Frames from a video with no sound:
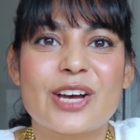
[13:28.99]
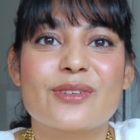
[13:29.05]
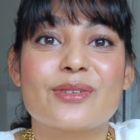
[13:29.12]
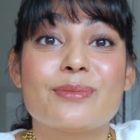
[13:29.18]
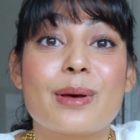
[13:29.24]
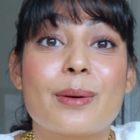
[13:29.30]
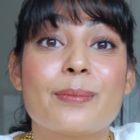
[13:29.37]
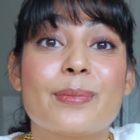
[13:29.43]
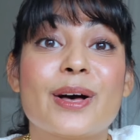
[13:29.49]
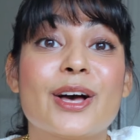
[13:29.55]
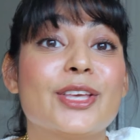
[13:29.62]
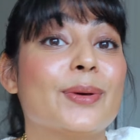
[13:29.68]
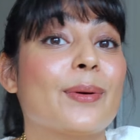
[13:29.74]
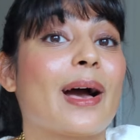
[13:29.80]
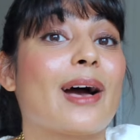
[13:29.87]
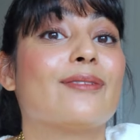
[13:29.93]
Remember,
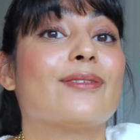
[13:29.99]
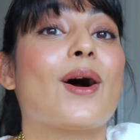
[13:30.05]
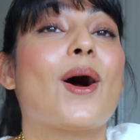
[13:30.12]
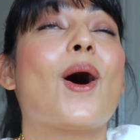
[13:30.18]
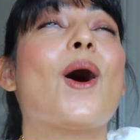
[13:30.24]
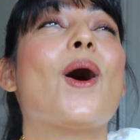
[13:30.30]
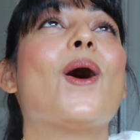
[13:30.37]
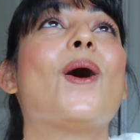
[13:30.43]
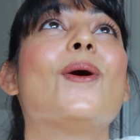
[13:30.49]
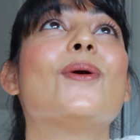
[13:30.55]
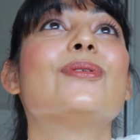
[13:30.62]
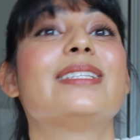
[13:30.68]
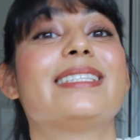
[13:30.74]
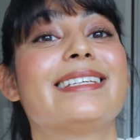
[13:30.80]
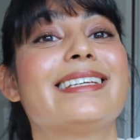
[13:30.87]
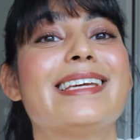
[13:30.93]
you have a
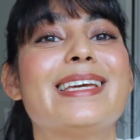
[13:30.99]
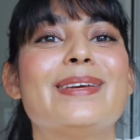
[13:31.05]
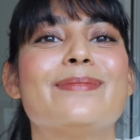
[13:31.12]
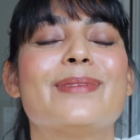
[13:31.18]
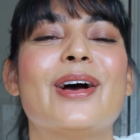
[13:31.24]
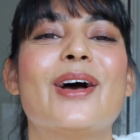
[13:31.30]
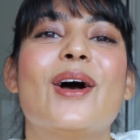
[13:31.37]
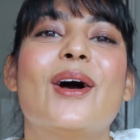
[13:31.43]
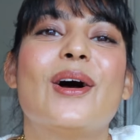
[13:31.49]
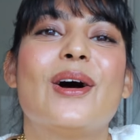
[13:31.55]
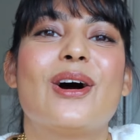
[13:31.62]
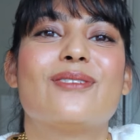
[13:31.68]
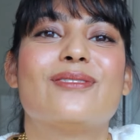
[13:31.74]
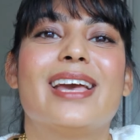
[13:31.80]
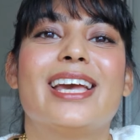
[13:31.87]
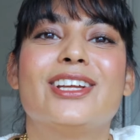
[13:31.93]
whole team
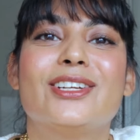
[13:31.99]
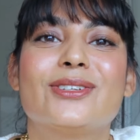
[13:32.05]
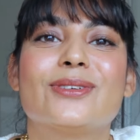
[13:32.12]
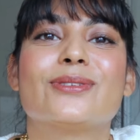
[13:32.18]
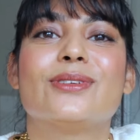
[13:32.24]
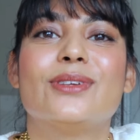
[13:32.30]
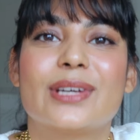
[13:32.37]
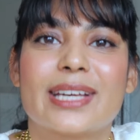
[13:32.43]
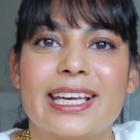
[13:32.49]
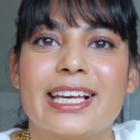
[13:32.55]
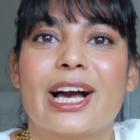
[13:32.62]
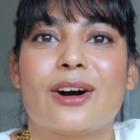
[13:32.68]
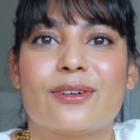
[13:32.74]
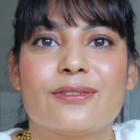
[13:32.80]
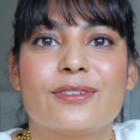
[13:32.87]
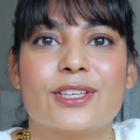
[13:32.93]
of angels looking
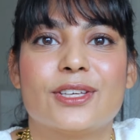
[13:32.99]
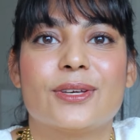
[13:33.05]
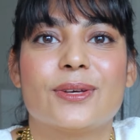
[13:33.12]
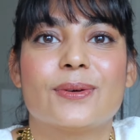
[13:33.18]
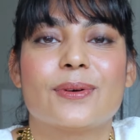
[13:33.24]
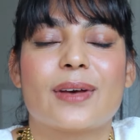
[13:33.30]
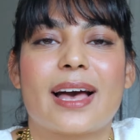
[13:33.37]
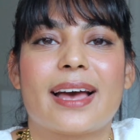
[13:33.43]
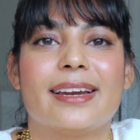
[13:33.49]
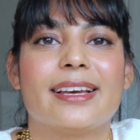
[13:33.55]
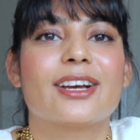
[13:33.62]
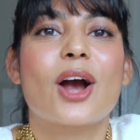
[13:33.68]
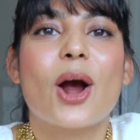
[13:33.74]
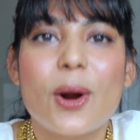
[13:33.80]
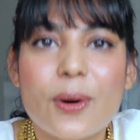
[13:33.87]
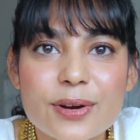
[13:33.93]
out for you and
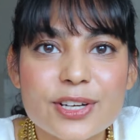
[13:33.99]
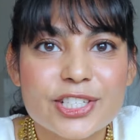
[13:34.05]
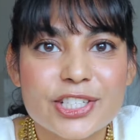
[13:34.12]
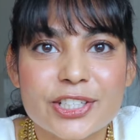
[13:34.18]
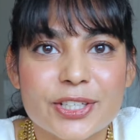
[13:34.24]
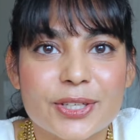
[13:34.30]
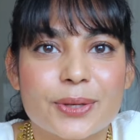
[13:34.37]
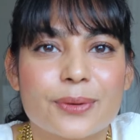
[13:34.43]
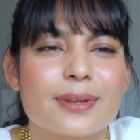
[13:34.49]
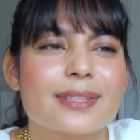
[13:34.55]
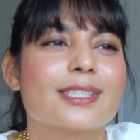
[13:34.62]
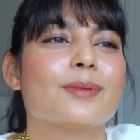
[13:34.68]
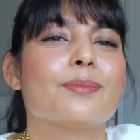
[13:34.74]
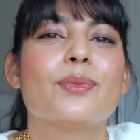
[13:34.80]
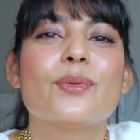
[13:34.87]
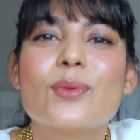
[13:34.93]
encouraging you and
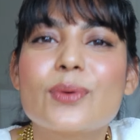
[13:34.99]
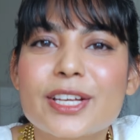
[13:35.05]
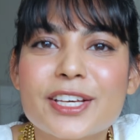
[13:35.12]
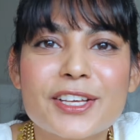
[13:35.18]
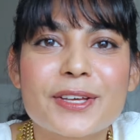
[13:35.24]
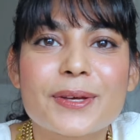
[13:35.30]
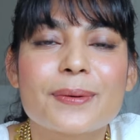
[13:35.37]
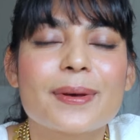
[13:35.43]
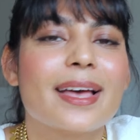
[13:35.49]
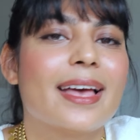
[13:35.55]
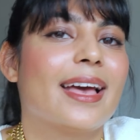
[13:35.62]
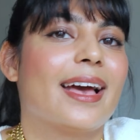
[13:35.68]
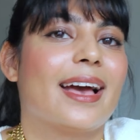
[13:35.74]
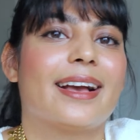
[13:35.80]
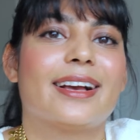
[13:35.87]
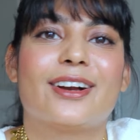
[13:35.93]
supporting you
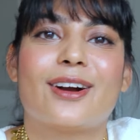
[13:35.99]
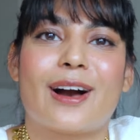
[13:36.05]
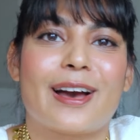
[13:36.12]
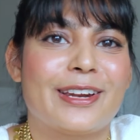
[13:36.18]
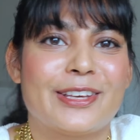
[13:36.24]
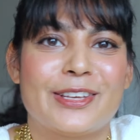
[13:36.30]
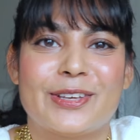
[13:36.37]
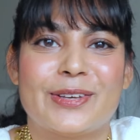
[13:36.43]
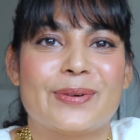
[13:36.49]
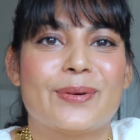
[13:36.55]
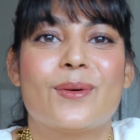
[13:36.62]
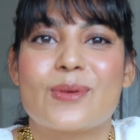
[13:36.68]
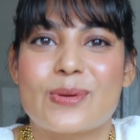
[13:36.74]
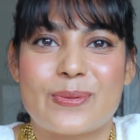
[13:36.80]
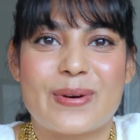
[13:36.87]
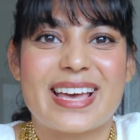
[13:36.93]
and guiding you
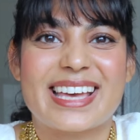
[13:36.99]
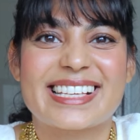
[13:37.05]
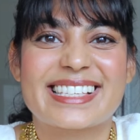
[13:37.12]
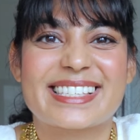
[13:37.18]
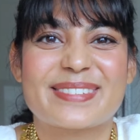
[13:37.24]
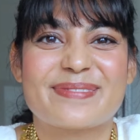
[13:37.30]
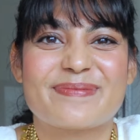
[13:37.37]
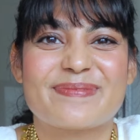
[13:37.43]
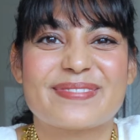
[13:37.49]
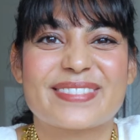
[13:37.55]
always.